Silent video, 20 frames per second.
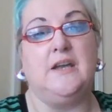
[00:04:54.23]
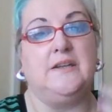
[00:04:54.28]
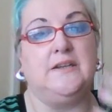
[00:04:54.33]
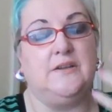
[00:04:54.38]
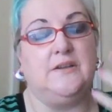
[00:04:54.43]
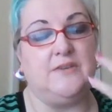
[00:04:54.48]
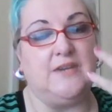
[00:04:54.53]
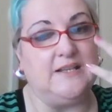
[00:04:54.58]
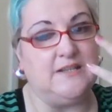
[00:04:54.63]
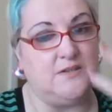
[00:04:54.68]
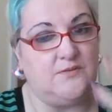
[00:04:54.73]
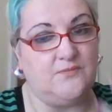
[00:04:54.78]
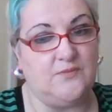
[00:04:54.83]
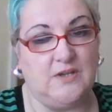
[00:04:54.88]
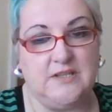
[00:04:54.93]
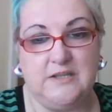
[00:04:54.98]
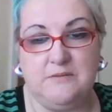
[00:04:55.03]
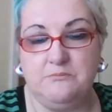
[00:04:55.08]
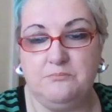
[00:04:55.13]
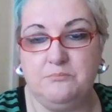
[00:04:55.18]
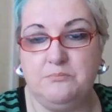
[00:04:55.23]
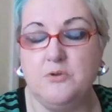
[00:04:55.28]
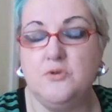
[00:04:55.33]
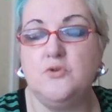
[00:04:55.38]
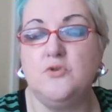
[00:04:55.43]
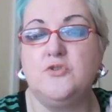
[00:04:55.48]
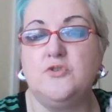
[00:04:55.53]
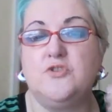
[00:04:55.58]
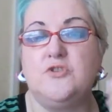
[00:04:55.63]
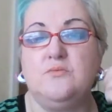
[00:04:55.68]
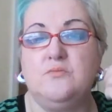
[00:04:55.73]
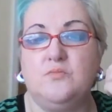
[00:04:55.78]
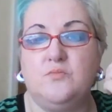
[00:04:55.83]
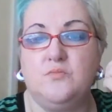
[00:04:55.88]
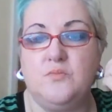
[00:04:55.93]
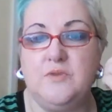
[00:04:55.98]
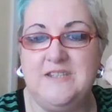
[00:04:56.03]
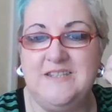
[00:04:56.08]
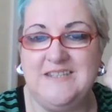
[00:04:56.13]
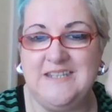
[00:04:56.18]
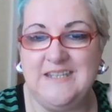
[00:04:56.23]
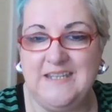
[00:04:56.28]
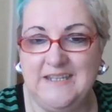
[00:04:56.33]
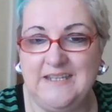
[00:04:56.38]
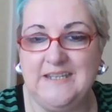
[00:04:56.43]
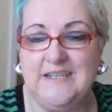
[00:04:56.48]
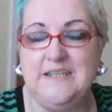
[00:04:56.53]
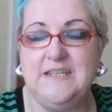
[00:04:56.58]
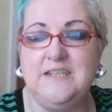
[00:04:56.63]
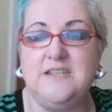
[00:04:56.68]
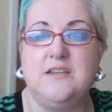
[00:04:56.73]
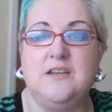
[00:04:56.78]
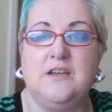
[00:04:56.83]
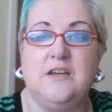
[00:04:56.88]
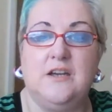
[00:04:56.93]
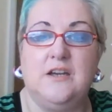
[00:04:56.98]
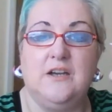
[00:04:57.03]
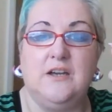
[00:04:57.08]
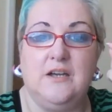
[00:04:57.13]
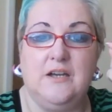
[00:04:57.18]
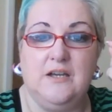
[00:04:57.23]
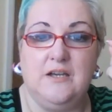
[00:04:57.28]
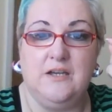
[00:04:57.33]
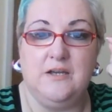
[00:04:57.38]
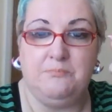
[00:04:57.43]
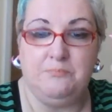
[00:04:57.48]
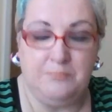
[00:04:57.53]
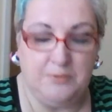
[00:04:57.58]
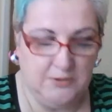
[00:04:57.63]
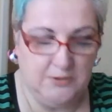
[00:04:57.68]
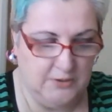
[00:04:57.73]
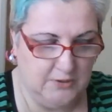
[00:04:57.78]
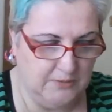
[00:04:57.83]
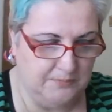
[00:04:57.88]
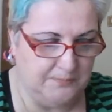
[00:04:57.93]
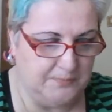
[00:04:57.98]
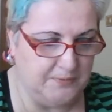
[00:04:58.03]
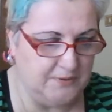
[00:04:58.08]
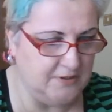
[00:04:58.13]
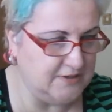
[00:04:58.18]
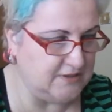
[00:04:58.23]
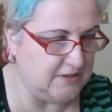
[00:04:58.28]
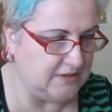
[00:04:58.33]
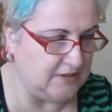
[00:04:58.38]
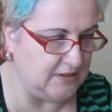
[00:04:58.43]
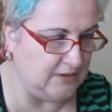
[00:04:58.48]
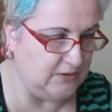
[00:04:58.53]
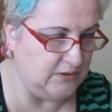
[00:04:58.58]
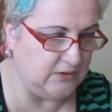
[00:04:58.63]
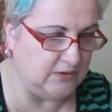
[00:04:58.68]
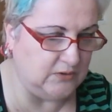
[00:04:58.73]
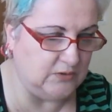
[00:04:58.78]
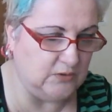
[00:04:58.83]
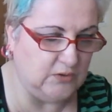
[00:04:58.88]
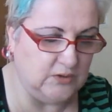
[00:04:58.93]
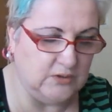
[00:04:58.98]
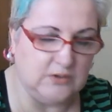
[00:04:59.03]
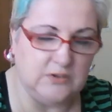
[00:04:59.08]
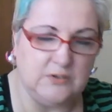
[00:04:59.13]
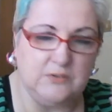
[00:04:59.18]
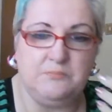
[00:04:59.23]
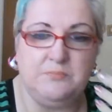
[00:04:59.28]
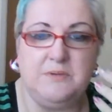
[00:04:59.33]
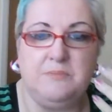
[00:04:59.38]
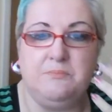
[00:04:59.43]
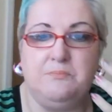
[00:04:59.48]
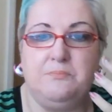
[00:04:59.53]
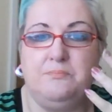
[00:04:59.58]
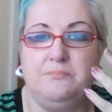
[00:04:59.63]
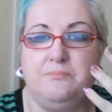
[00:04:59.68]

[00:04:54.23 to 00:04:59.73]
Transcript: Now that's very important. We need purpose. So there'll be